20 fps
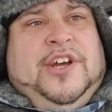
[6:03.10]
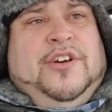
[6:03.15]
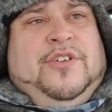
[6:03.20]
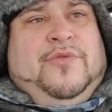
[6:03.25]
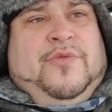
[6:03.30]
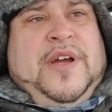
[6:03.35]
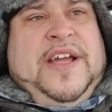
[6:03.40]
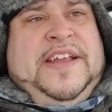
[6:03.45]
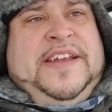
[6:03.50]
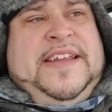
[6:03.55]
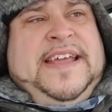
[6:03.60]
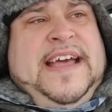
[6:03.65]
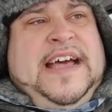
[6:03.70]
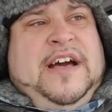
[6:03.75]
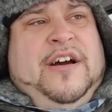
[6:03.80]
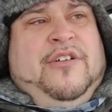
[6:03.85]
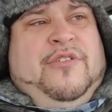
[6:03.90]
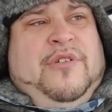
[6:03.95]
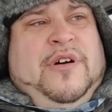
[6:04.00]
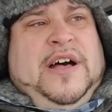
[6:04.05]
Right
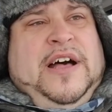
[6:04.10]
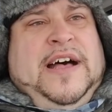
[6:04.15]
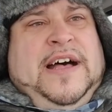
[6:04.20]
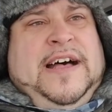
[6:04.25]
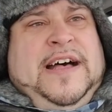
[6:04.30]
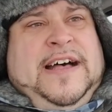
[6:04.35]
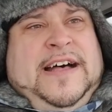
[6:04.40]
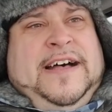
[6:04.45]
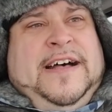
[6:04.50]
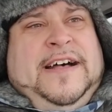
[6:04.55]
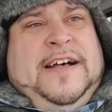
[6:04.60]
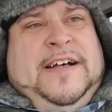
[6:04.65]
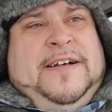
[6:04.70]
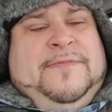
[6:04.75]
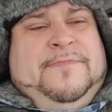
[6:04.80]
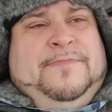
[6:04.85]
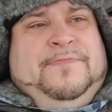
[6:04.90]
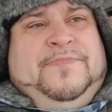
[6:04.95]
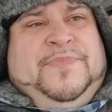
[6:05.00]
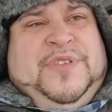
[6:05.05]

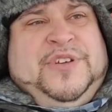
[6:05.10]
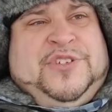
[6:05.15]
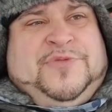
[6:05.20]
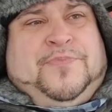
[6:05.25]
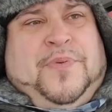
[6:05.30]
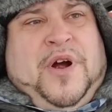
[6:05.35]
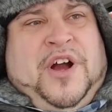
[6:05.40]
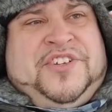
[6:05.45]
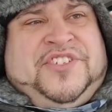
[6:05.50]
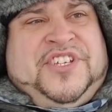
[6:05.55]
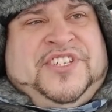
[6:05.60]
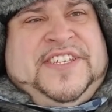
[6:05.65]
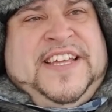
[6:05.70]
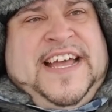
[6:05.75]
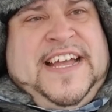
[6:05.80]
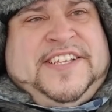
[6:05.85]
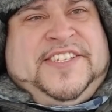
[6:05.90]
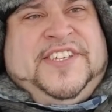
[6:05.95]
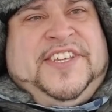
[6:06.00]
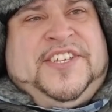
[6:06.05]
now, there's parts of
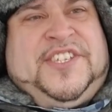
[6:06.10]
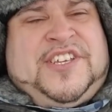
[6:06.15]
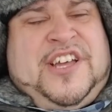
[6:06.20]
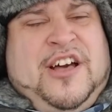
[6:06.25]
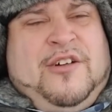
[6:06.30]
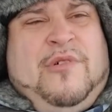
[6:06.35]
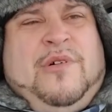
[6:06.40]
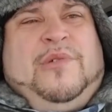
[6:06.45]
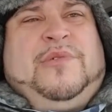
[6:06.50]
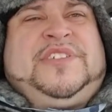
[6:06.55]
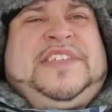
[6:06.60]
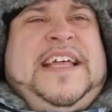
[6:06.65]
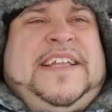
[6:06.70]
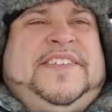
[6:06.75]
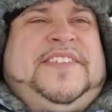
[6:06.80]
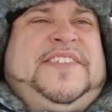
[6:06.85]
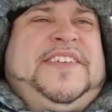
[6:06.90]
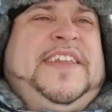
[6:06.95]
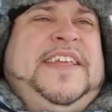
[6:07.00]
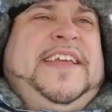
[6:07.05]
Texas. Oh, what was
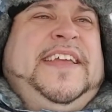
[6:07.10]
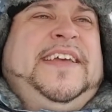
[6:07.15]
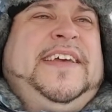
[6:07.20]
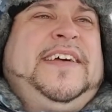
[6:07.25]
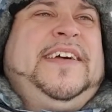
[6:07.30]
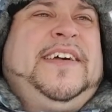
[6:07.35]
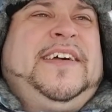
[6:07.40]
that city?